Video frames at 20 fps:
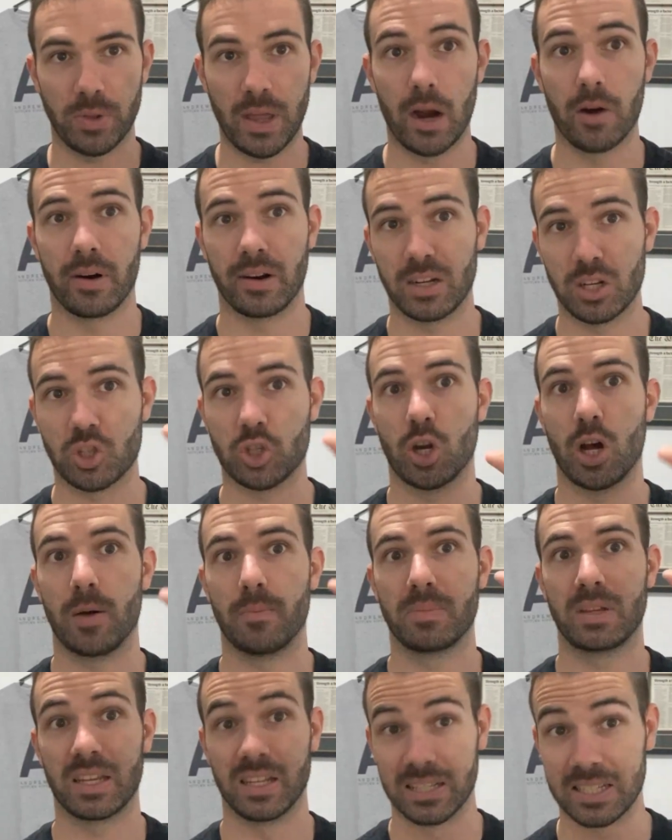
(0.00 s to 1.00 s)
they were at the
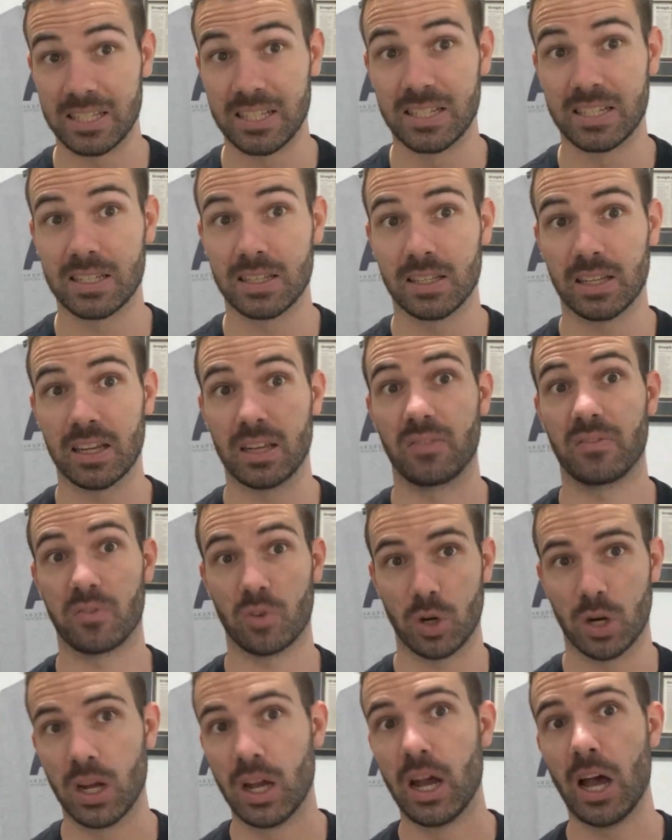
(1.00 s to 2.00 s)
top consistently
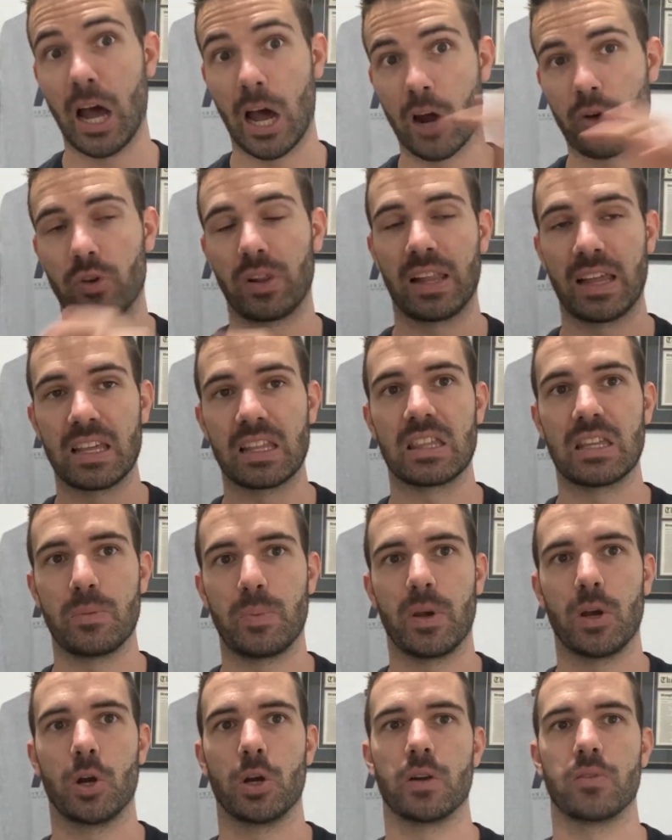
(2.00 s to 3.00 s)
for a lengthy
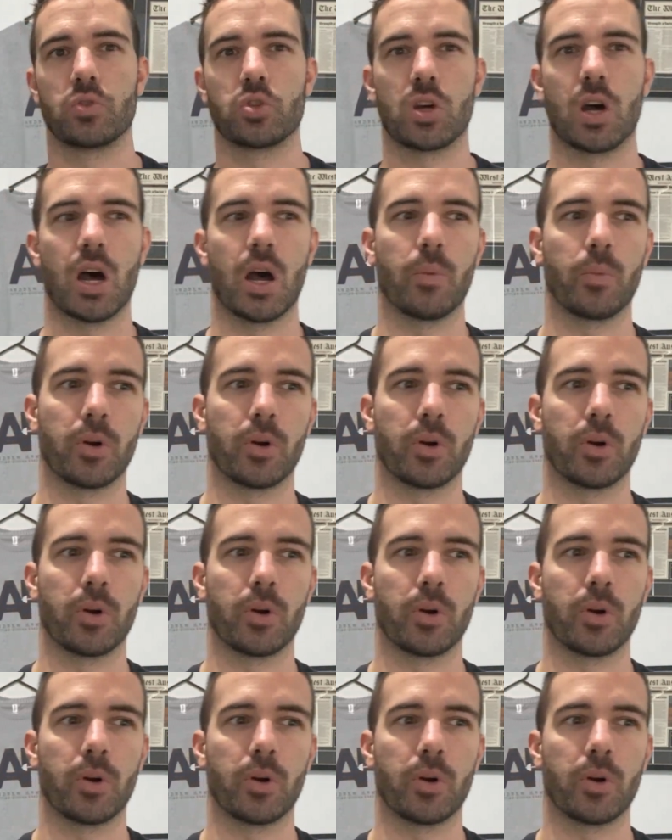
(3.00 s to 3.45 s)
period of time,